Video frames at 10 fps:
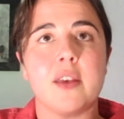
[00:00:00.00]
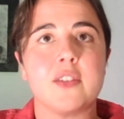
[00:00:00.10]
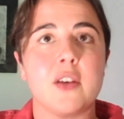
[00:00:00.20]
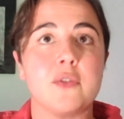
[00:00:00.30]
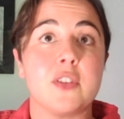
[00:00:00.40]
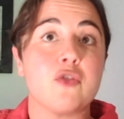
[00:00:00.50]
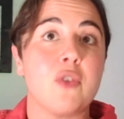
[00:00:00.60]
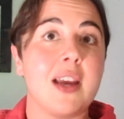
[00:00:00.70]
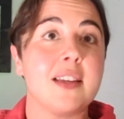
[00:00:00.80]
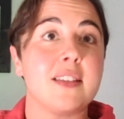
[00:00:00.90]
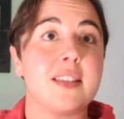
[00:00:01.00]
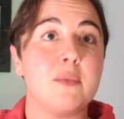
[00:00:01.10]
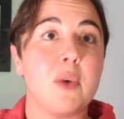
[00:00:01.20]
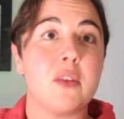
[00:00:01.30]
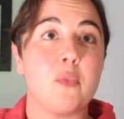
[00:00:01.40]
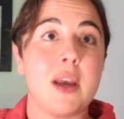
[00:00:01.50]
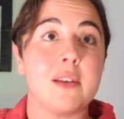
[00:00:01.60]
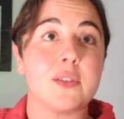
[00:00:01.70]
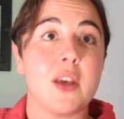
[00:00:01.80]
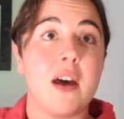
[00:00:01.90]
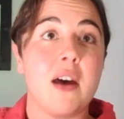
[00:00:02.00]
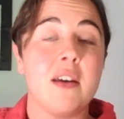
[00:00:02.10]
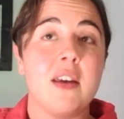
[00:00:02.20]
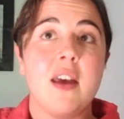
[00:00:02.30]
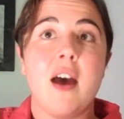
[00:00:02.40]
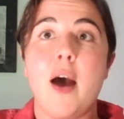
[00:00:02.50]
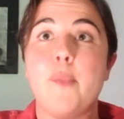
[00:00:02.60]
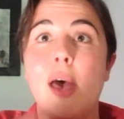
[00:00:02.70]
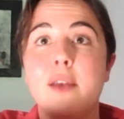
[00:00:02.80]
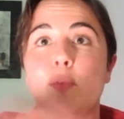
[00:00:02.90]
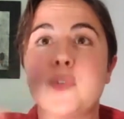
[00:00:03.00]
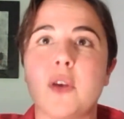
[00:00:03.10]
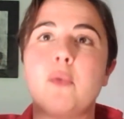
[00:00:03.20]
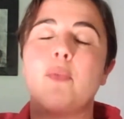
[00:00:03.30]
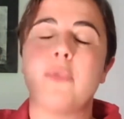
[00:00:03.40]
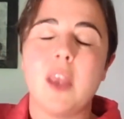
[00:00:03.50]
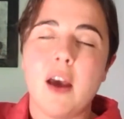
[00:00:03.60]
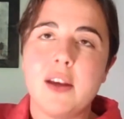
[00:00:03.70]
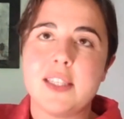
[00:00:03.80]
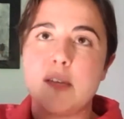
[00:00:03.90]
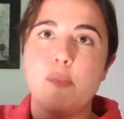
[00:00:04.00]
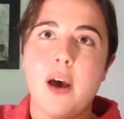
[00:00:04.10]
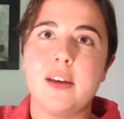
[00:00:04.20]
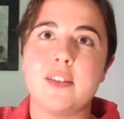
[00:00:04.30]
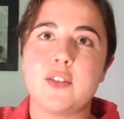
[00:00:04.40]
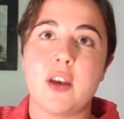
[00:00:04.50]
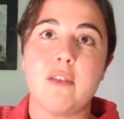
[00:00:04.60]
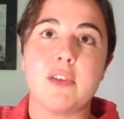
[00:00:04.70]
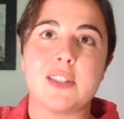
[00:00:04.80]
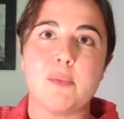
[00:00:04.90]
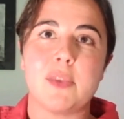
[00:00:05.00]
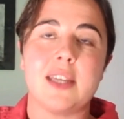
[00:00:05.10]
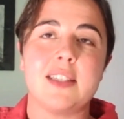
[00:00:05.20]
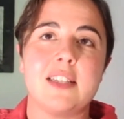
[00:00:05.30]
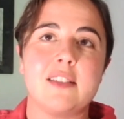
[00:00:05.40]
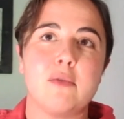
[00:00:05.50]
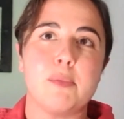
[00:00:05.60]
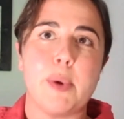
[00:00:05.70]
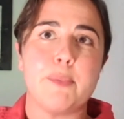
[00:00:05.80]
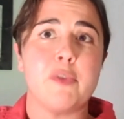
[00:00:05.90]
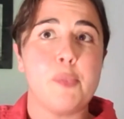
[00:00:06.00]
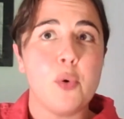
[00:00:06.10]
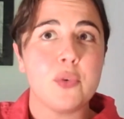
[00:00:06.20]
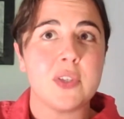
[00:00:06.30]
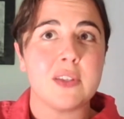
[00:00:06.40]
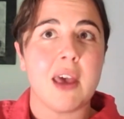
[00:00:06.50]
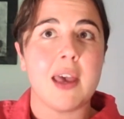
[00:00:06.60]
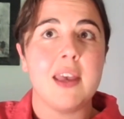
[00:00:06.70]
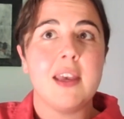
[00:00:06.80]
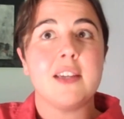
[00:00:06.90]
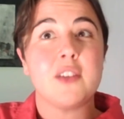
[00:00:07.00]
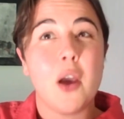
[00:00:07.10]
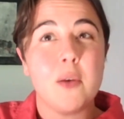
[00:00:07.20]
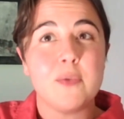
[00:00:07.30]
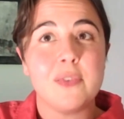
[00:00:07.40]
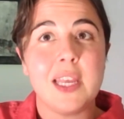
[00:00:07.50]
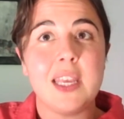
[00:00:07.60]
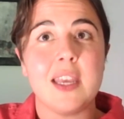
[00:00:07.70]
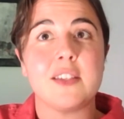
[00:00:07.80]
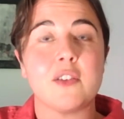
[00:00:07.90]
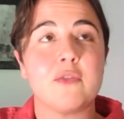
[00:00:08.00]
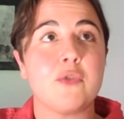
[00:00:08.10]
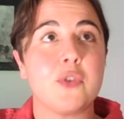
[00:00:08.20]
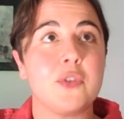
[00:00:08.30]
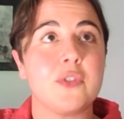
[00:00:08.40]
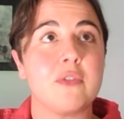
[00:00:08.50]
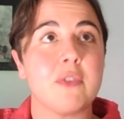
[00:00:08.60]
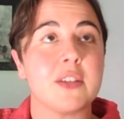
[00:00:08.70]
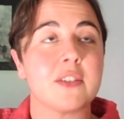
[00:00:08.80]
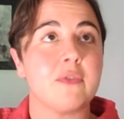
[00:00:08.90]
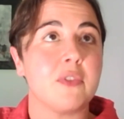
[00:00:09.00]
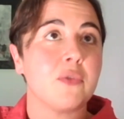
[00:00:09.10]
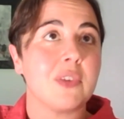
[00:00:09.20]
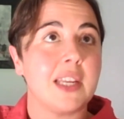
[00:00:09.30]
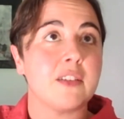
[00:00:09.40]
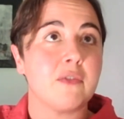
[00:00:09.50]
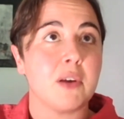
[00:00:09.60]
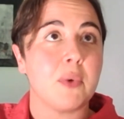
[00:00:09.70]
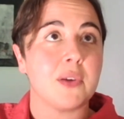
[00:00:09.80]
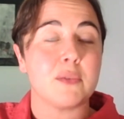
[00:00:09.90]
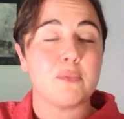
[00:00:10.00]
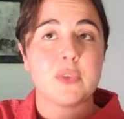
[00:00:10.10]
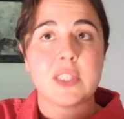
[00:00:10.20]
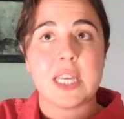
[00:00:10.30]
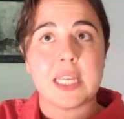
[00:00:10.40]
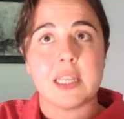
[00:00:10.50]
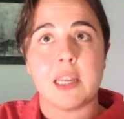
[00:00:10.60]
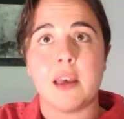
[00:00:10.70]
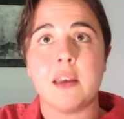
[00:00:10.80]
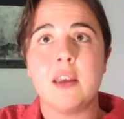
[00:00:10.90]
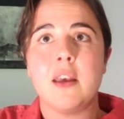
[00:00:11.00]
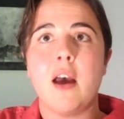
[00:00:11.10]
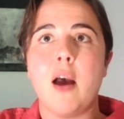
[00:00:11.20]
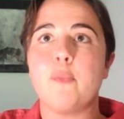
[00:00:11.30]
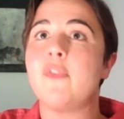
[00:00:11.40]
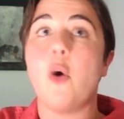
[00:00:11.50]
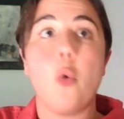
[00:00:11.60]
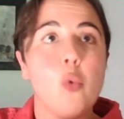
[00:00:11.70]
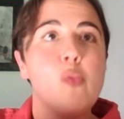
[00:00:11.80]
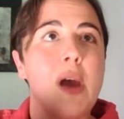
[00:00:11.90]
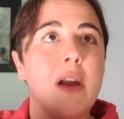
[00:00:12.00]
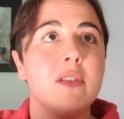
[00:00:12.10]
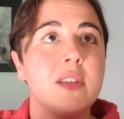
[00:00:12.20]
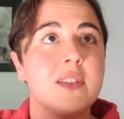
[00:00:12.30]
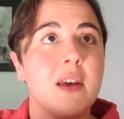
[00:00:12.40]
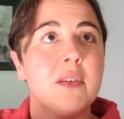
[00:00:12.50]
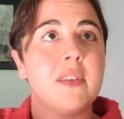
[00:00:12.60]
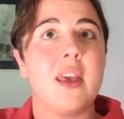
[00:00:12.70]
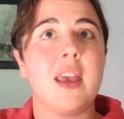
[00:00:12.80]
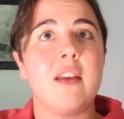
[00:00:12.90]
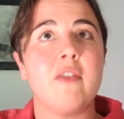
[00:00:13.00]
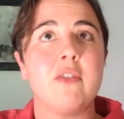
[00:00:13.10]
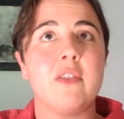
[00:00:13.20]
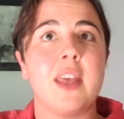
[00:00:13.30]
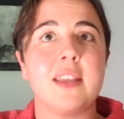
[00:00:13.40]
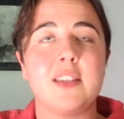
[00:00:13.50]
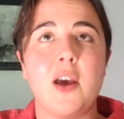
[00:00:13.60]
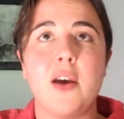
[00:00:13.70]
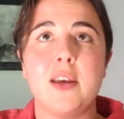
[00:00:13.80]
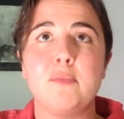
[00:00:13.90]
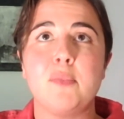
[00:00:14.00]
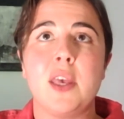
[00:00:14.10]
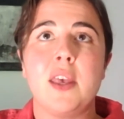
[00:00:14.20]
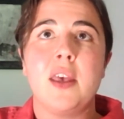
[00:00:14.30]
So to track and see where the whales are. And also the idea behind sharing some of that data, and when we're reporting that, is hopefully it does reduce the risk for North Atlantic right whales in particular, for all mariners out in that area at that time.